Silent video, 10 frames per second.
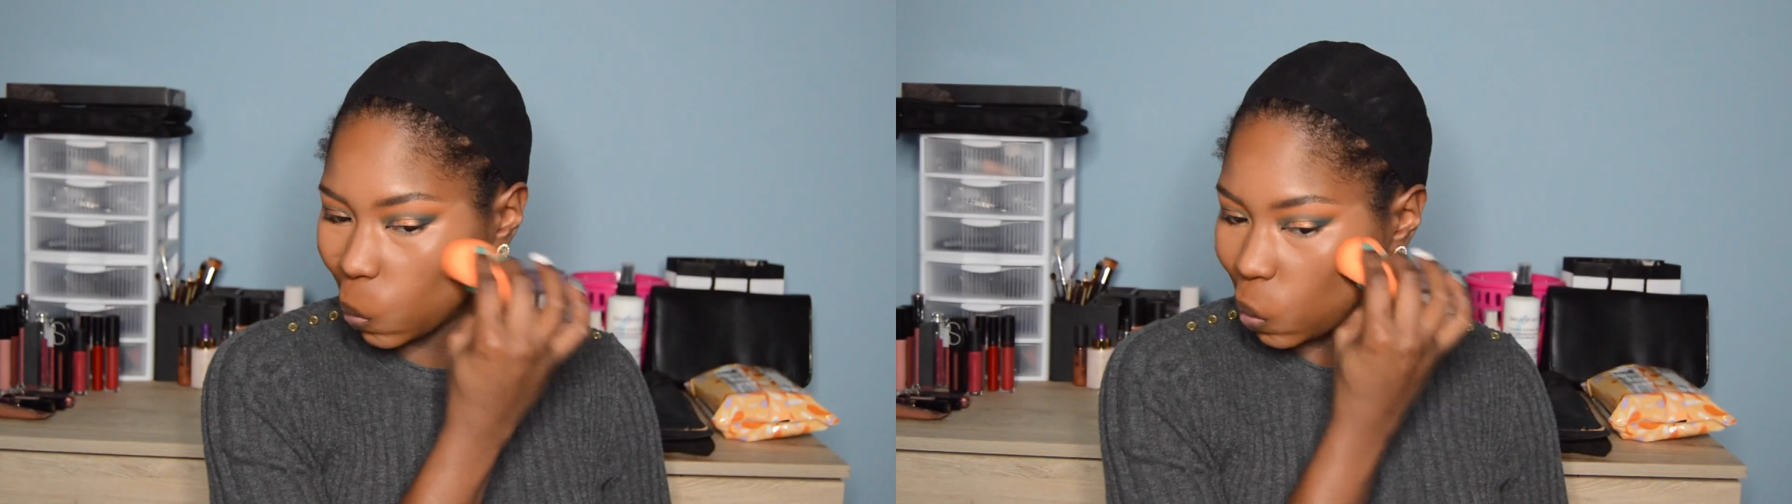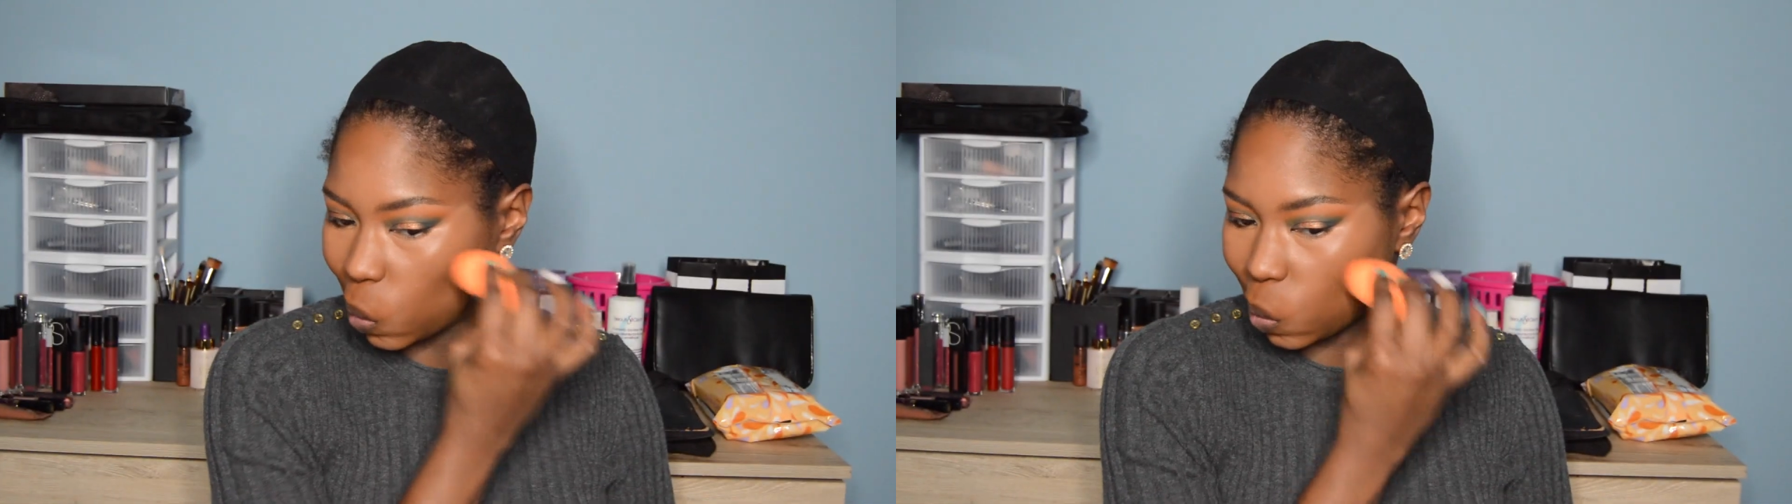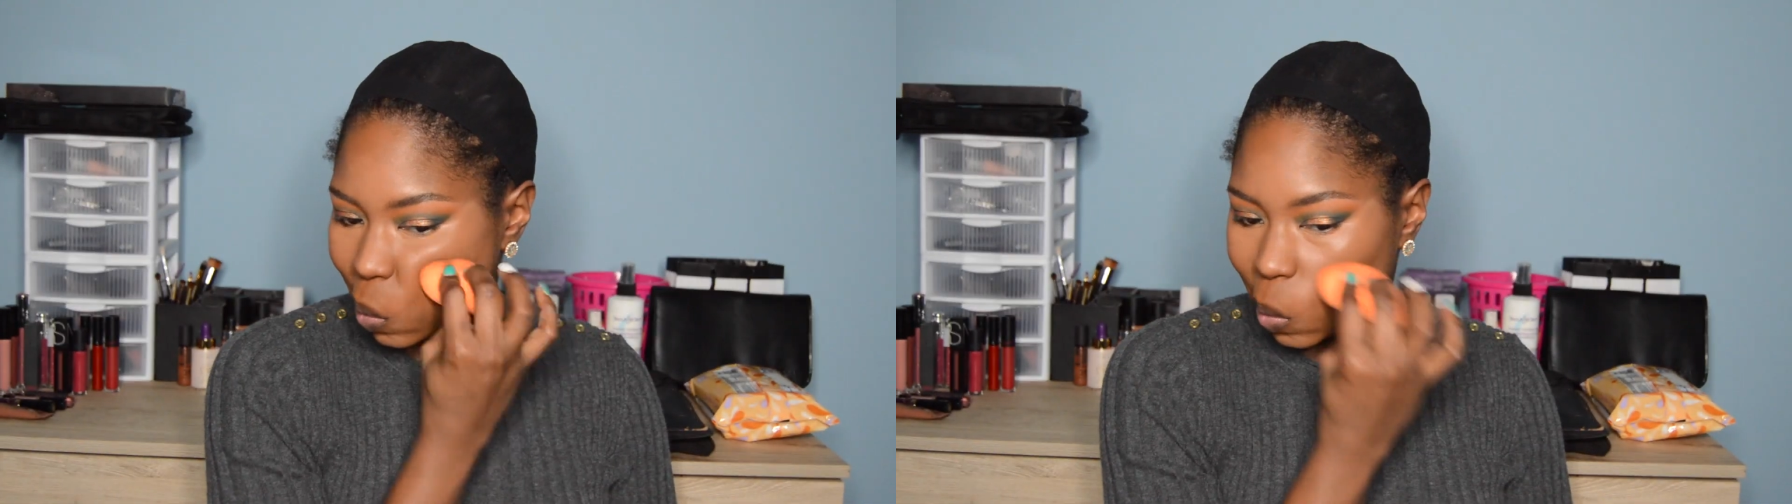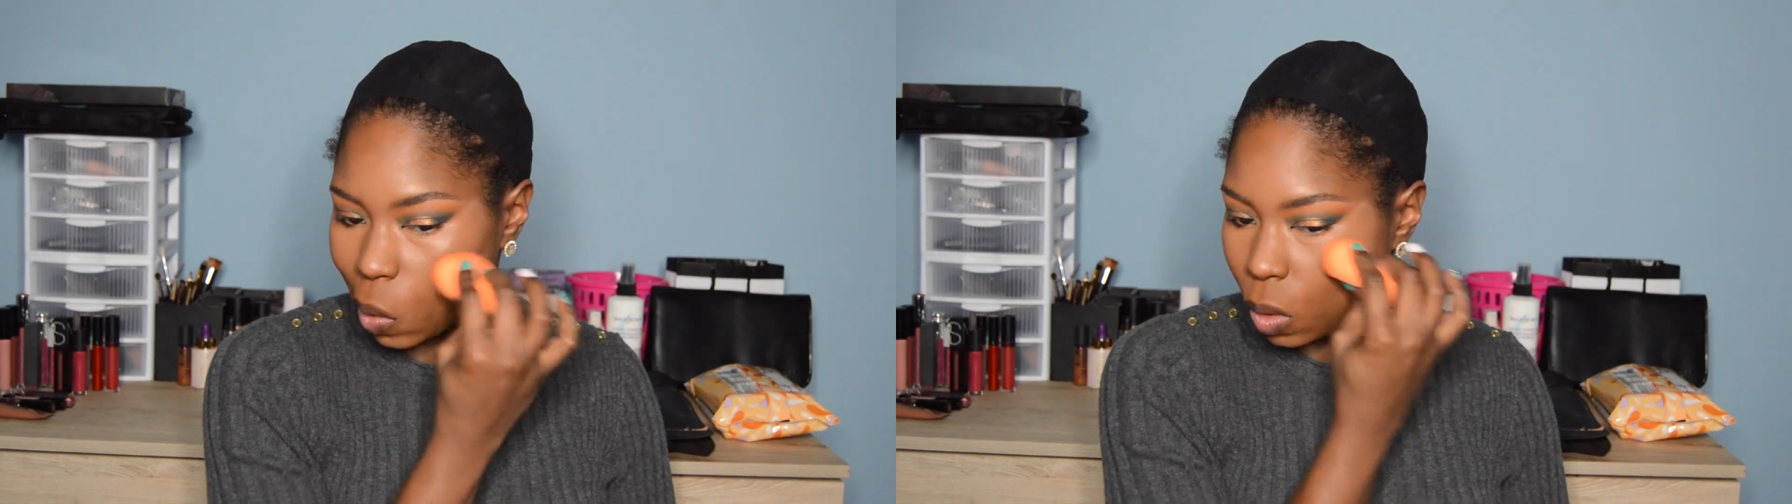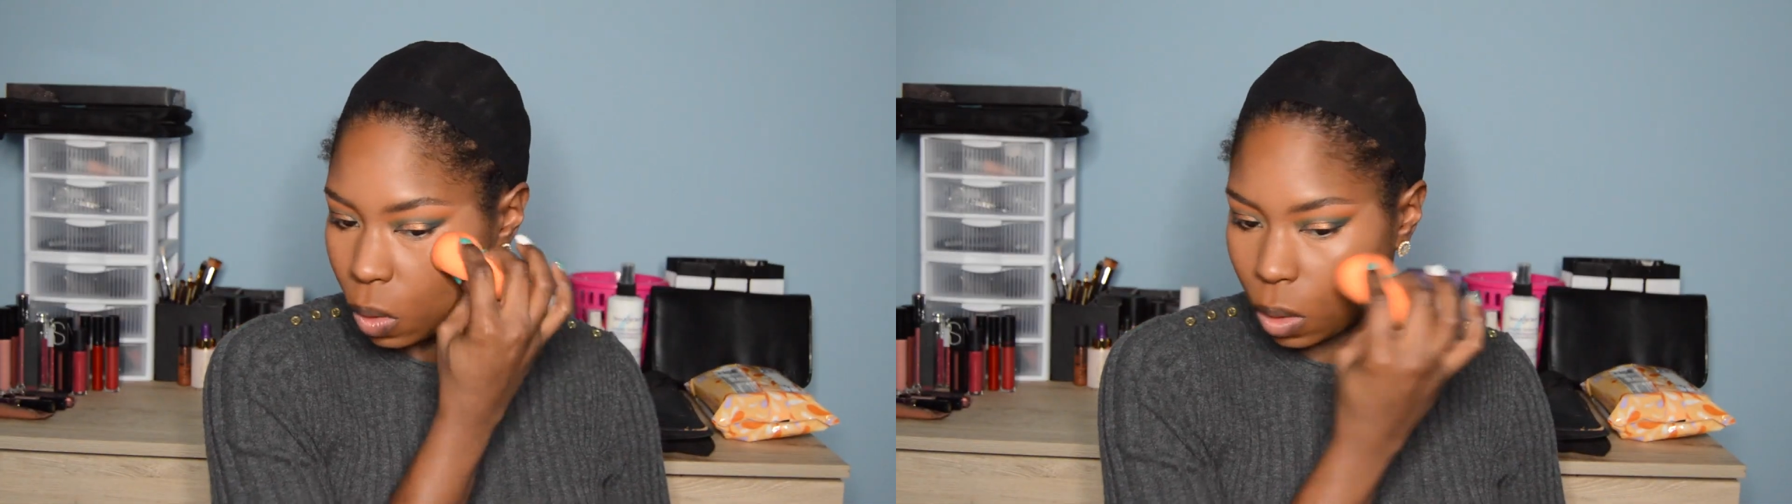on the
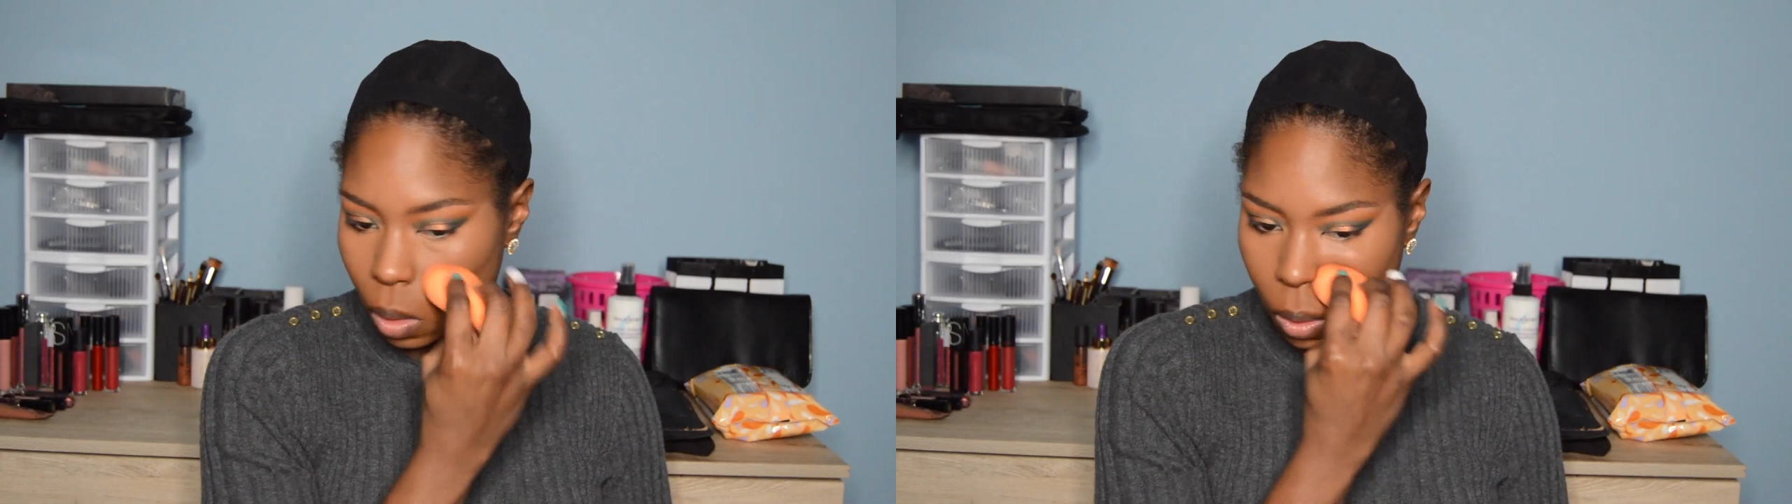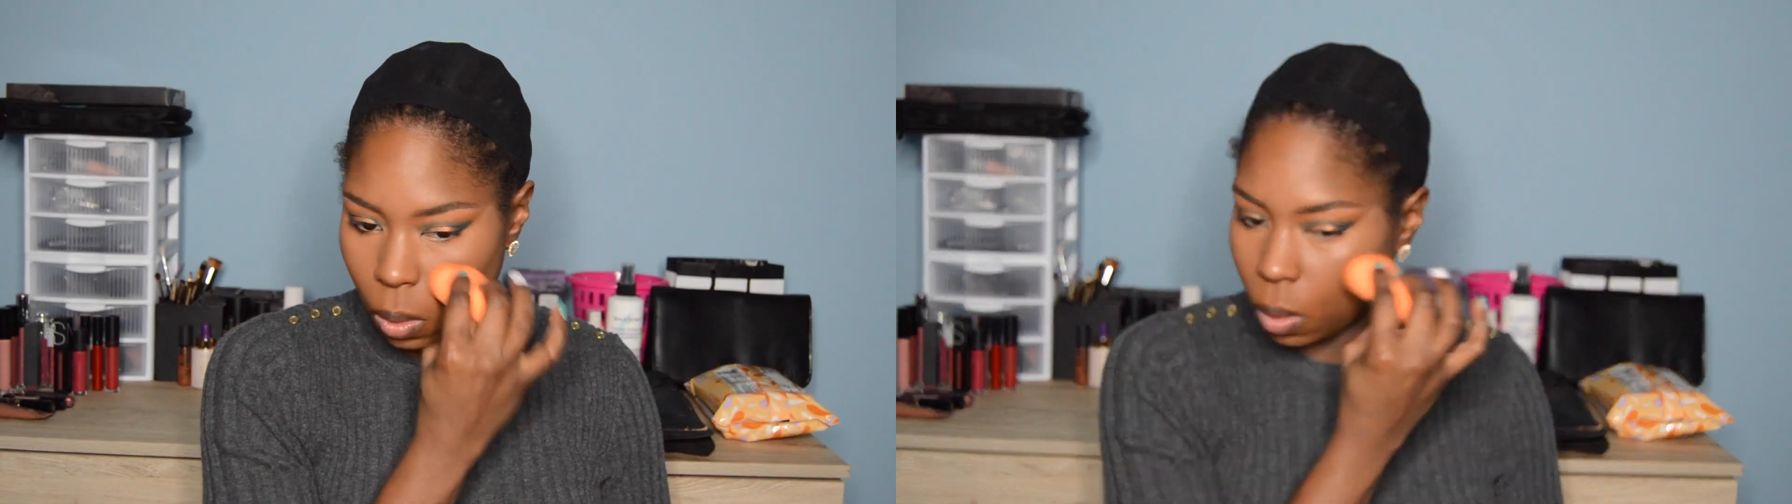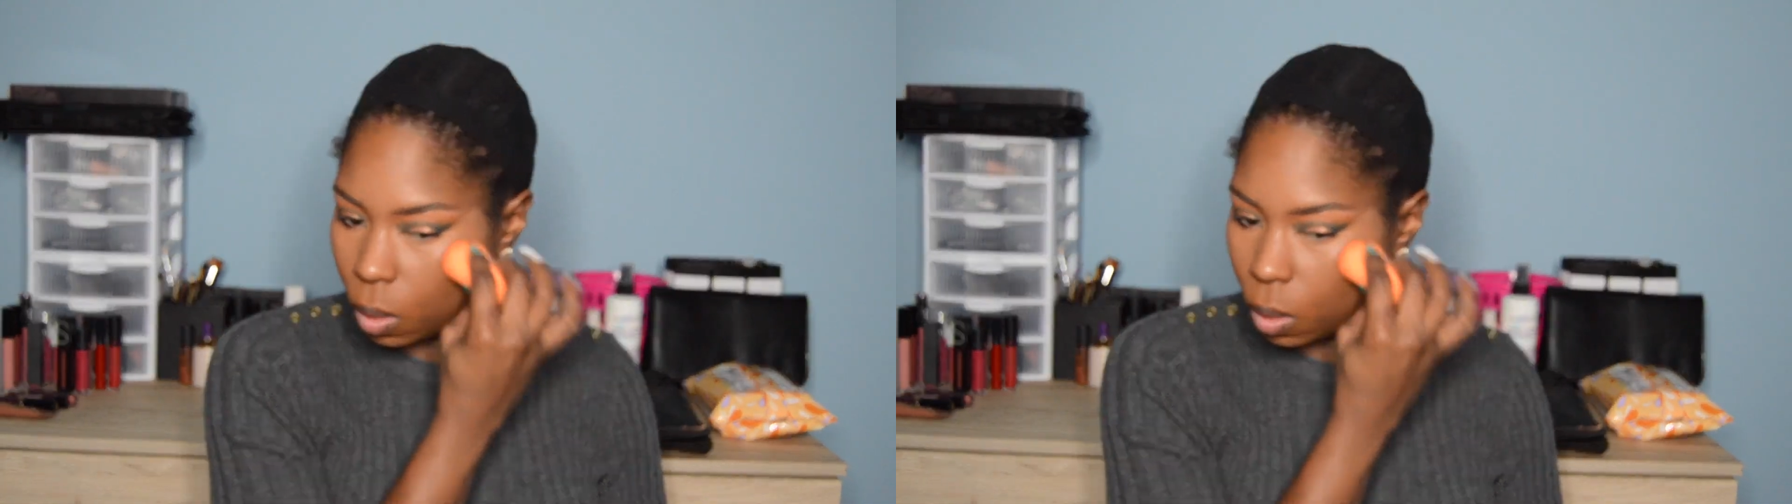skin. Like